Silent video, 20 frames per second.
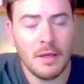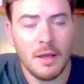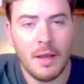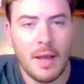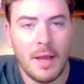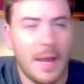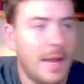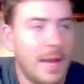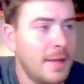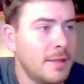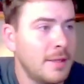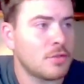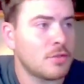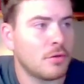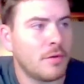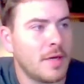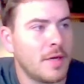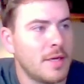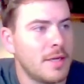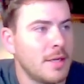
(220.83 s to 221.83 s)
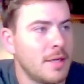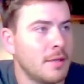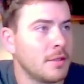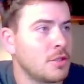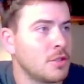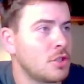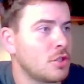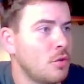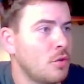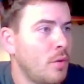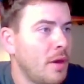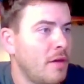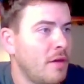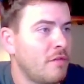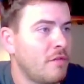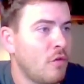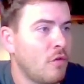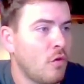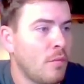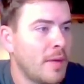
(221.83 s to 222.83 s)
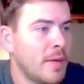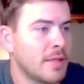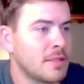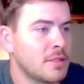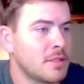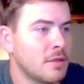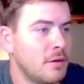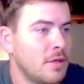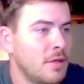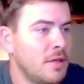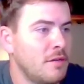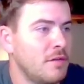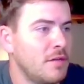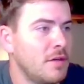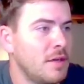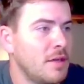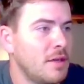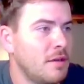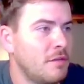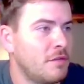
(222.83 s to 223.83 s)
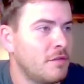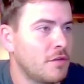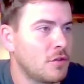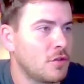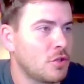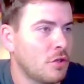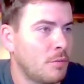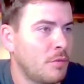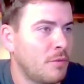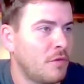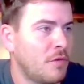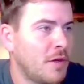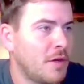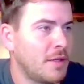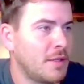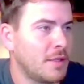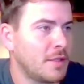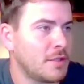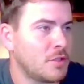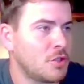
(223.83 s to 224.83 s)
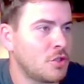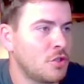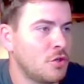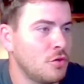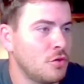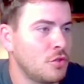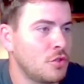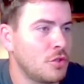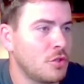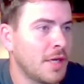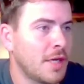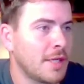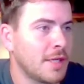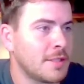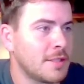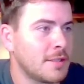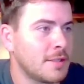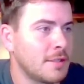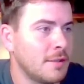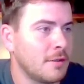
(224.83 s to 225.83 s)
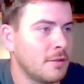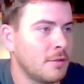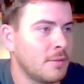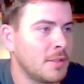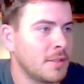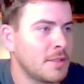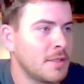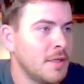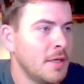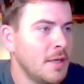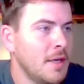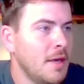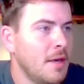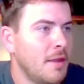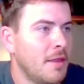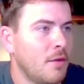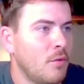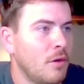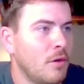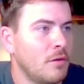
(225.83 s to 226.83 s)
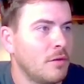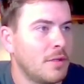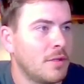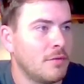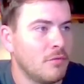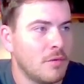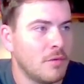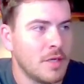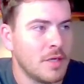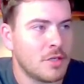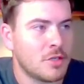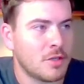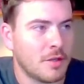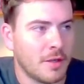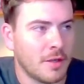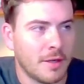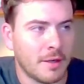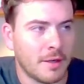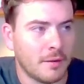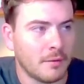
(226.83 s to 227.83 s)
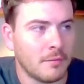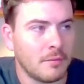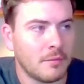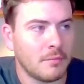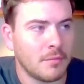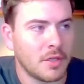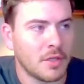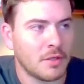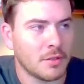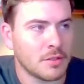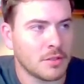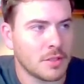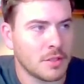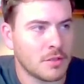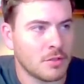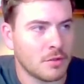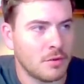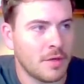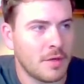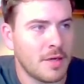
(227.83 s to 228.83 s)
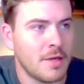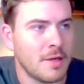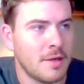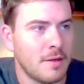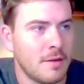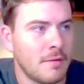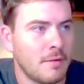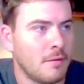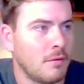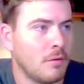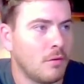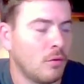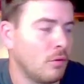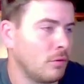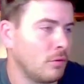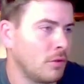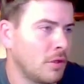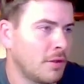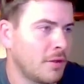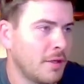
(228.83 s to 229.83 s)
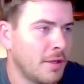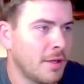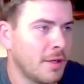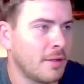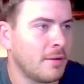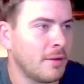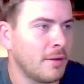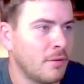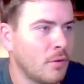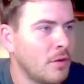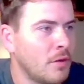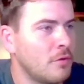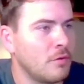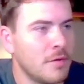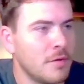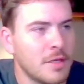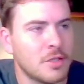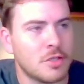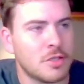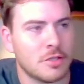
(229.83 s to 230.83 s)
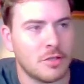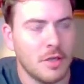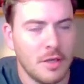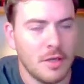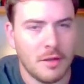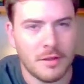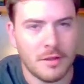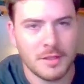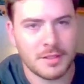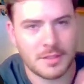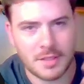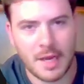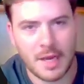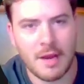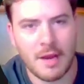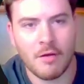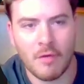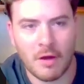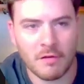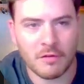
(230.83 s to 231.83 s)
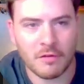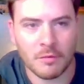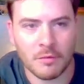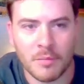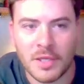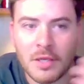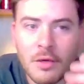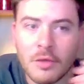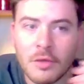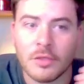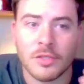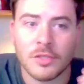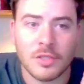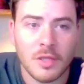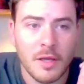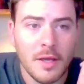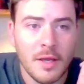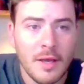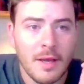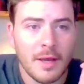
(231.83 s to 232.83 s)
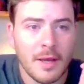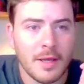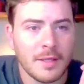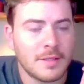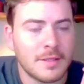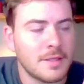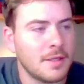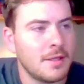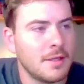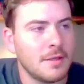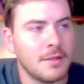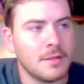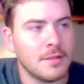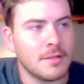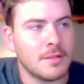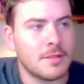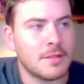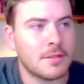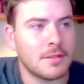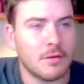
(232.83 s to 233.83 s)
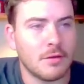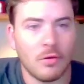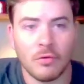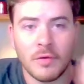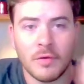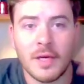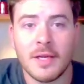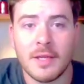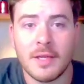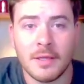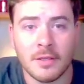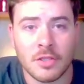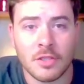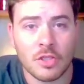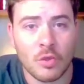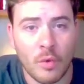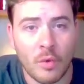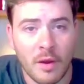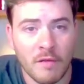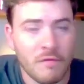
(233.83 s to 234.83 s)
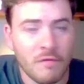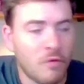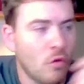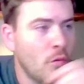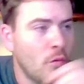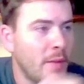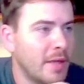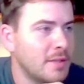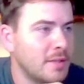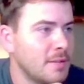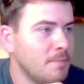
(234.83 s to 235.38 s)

and it's already in a square format. So even if Shopify does choose to cut it a little bit, they won't reach the gun because it's already, or not the gun, they won't reach this air rifle because it is already in a square format.